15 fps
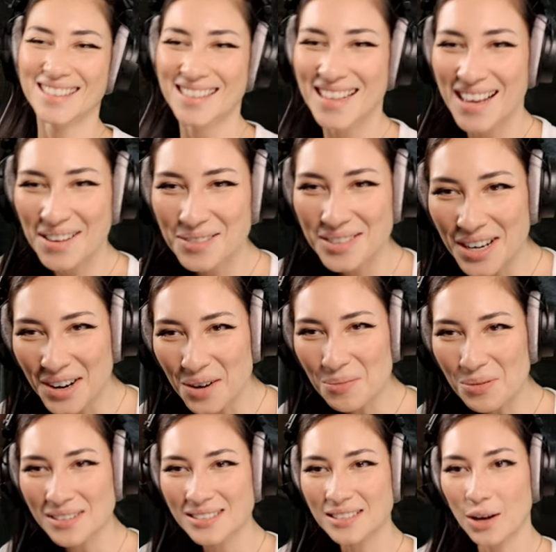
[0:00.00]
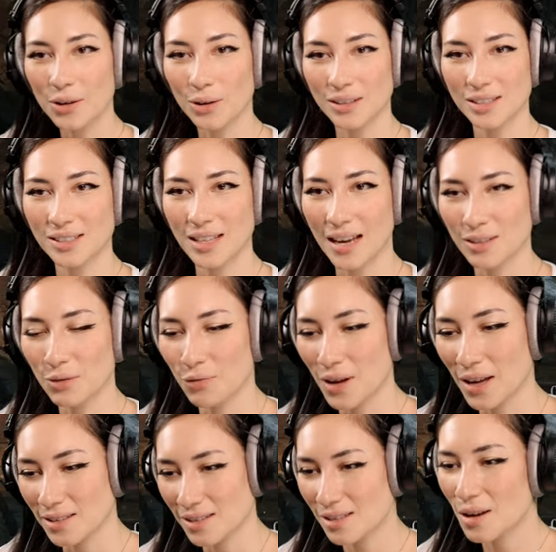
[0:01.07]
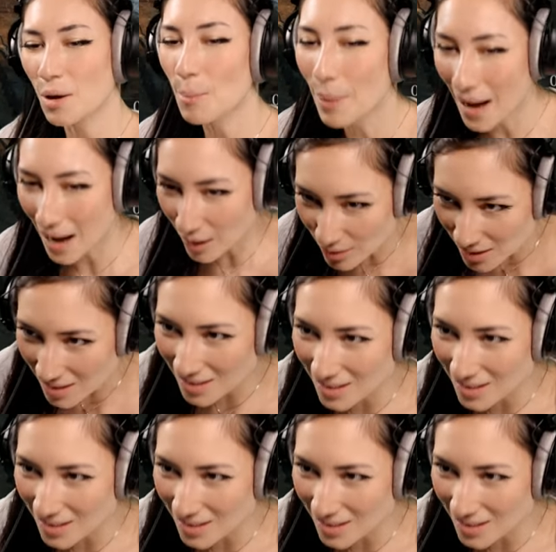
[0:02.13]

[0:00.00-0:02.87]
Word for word: I'm terrible. Now you understand. The feds. Bows.